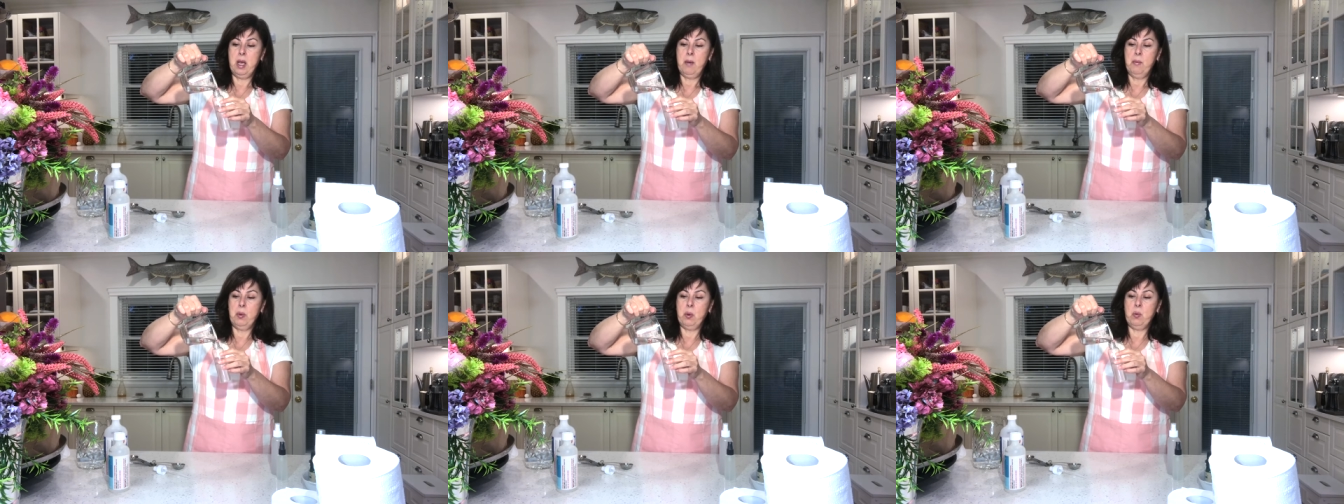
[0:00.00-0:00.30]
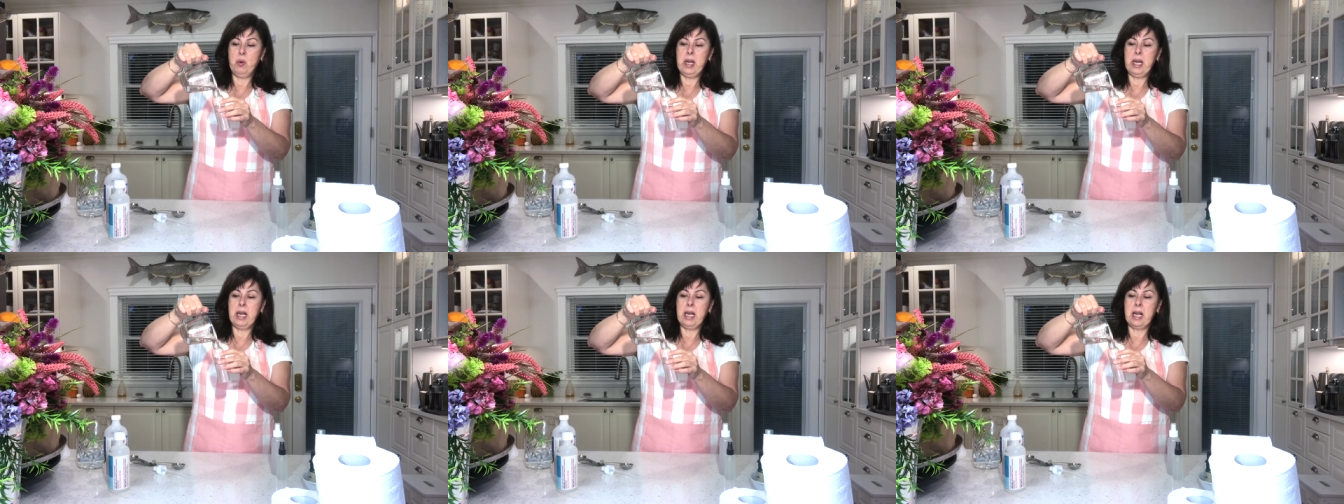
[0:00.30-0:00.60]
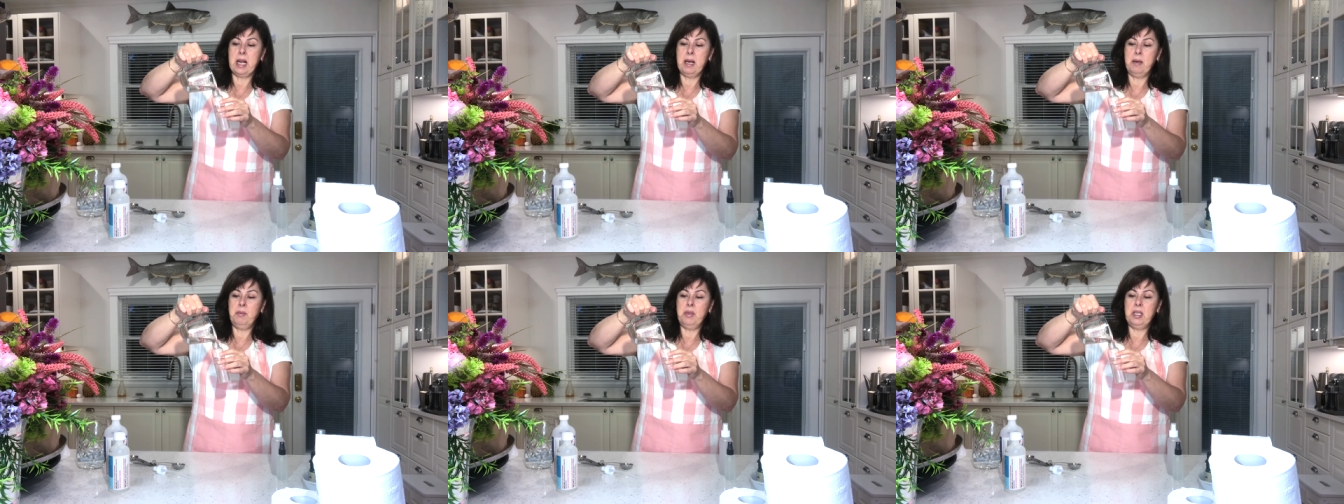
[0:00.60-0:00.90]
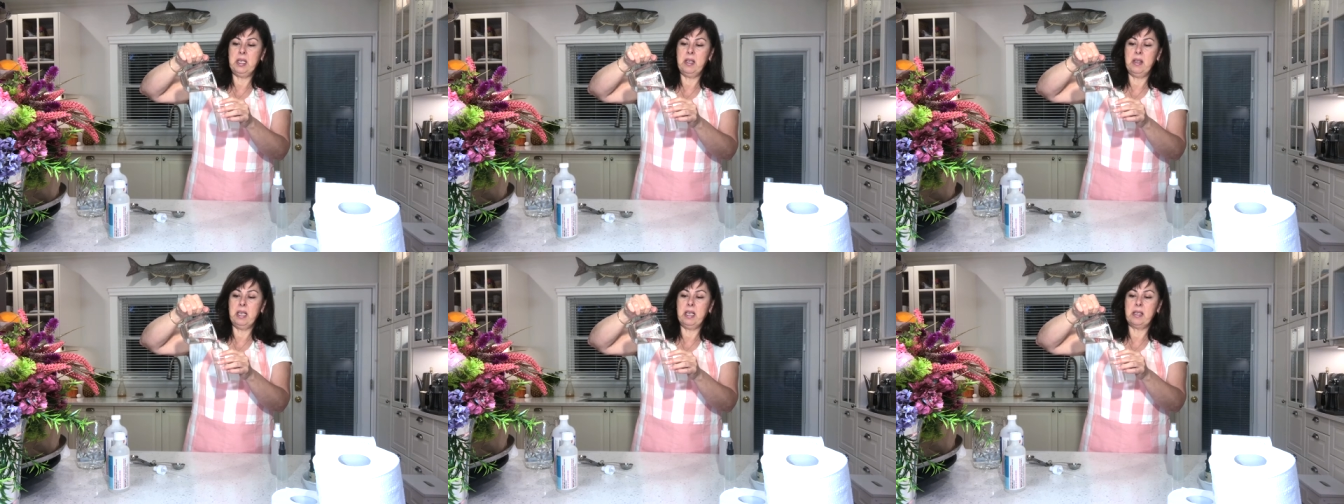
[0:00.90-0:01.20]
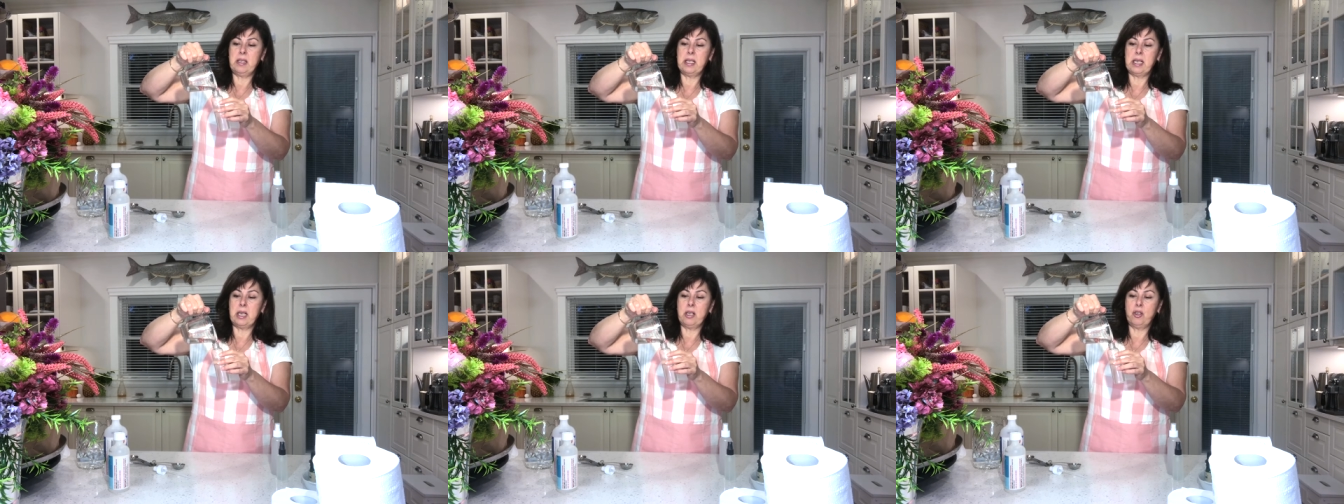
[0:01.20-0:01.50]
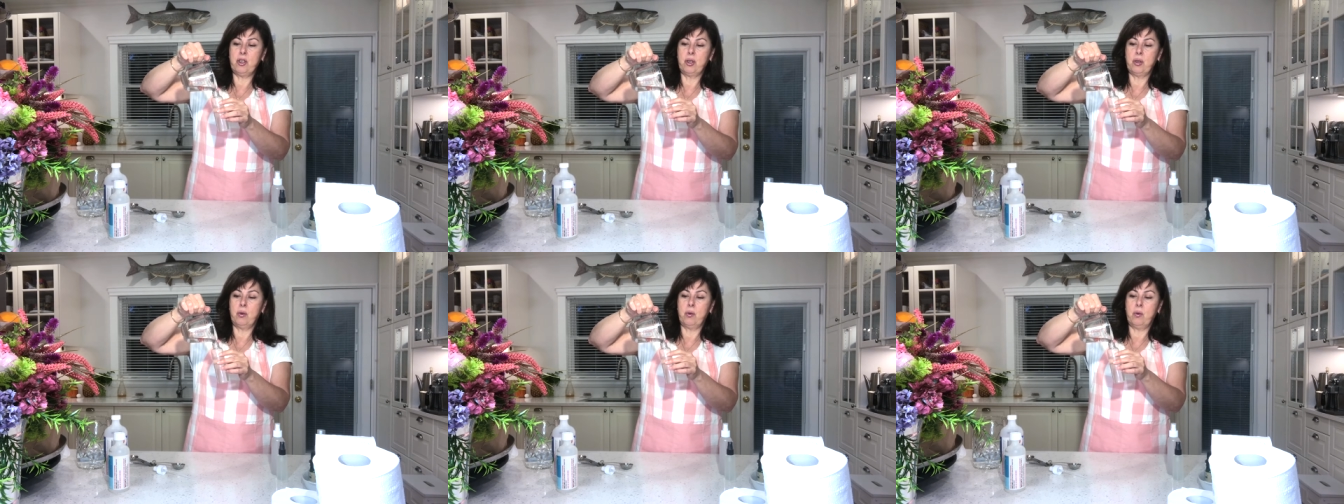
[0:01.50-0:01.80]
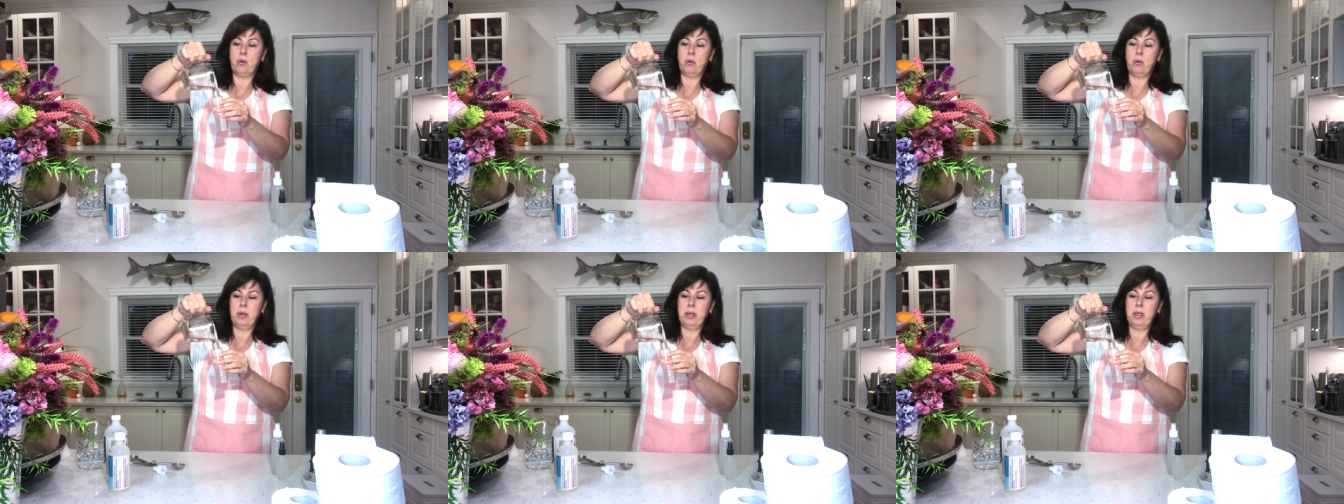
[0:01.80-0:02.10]
But when it comes to the essential
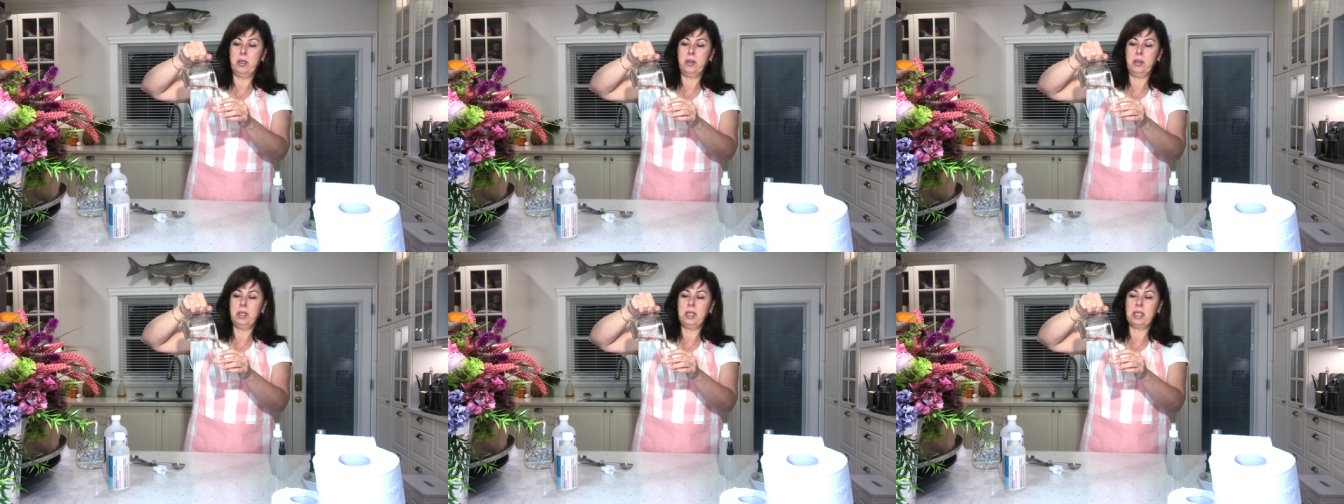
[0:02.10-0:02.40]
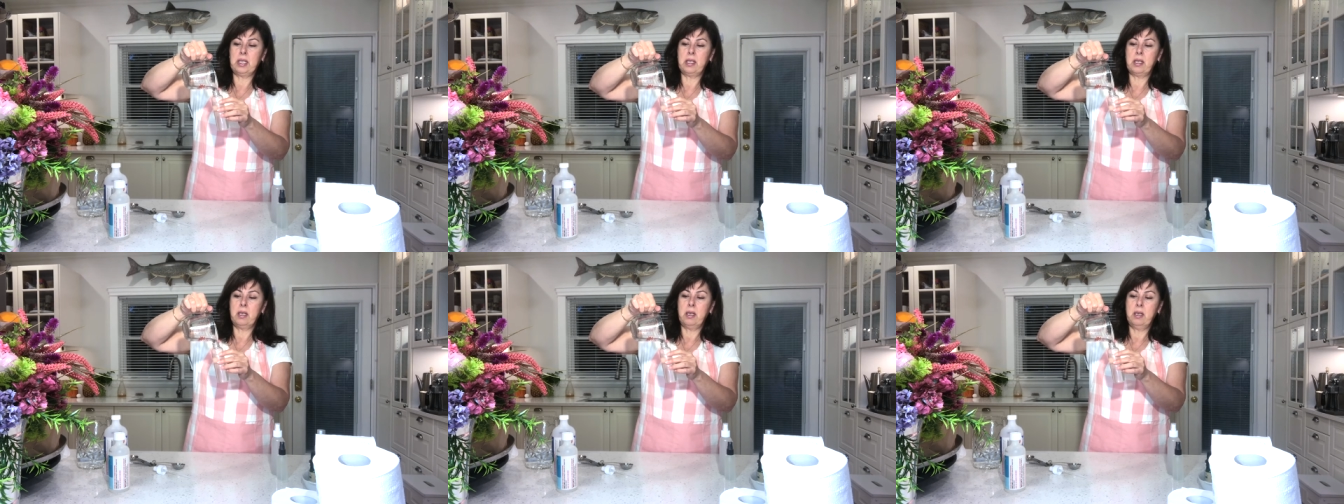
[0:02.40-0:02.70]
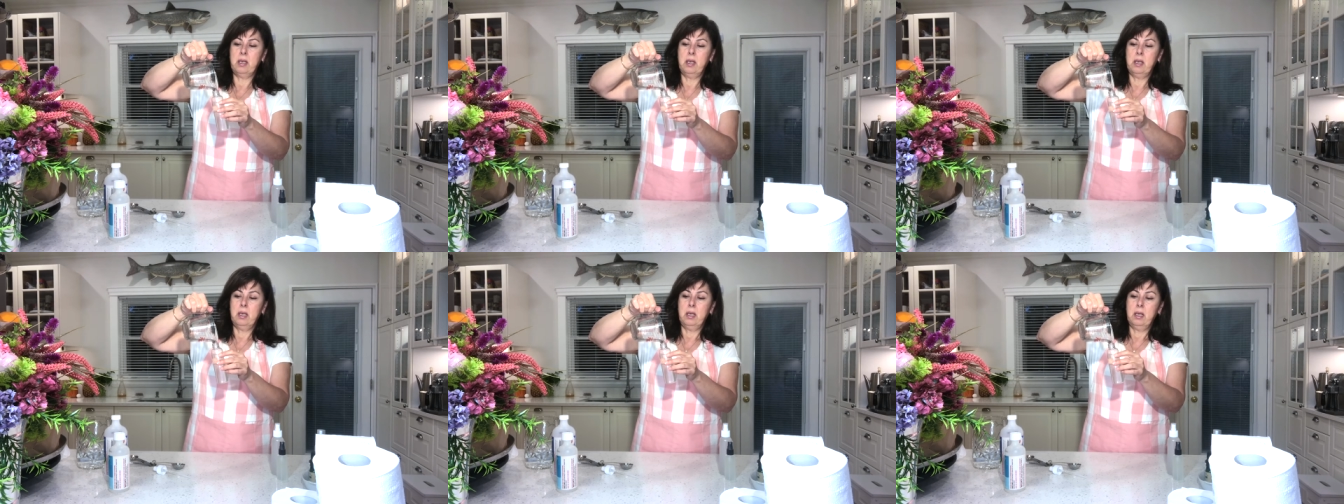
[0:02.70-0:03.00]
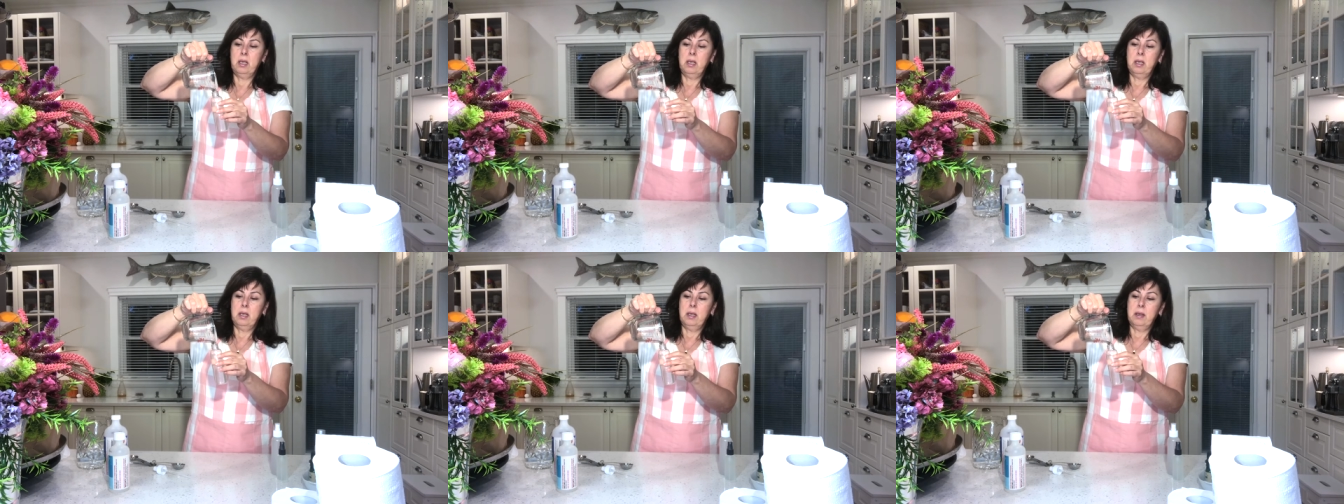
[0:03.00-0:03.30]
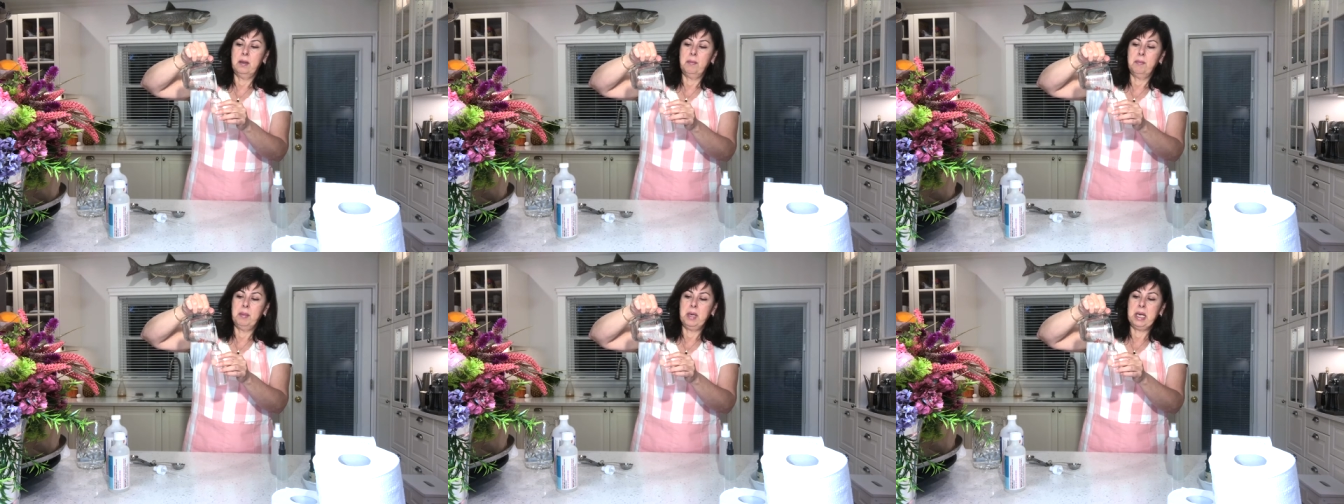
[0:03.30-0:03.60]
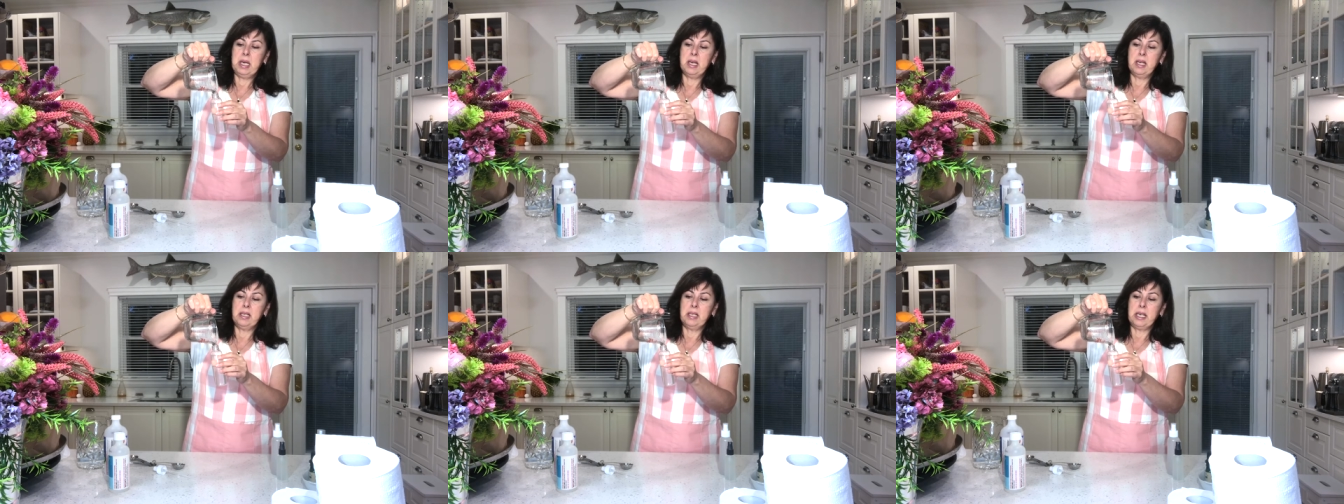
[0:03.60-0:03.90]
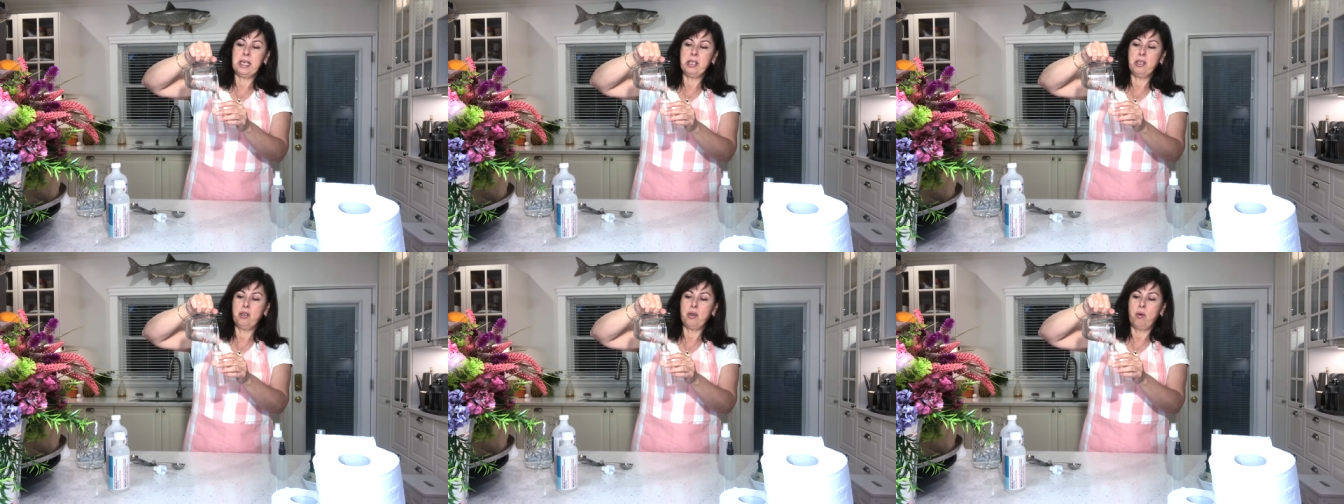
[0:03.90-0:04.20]
oils, because
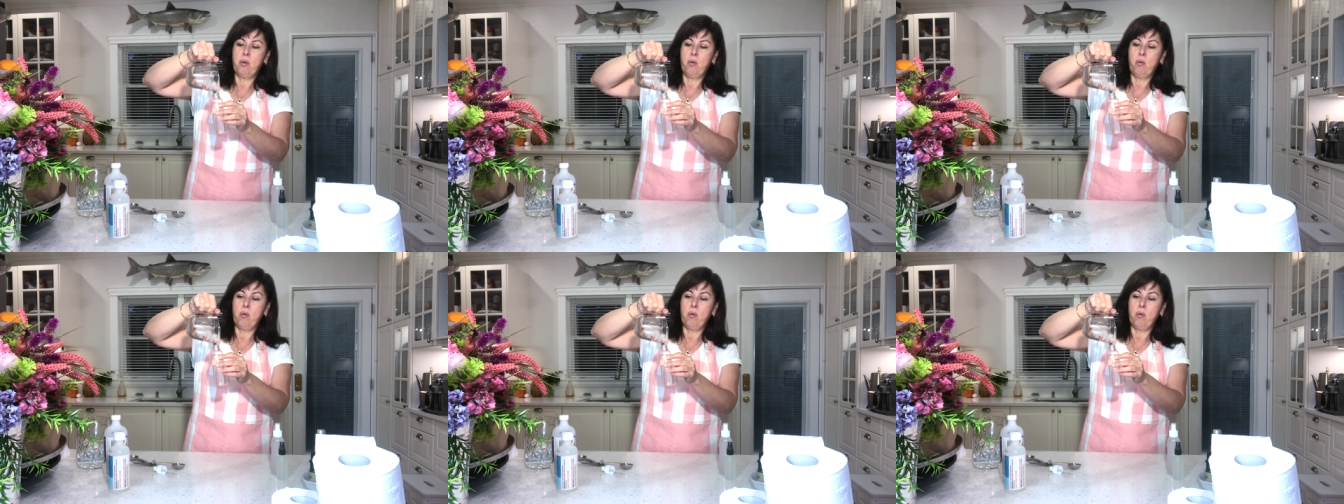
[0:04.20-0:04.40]
I don't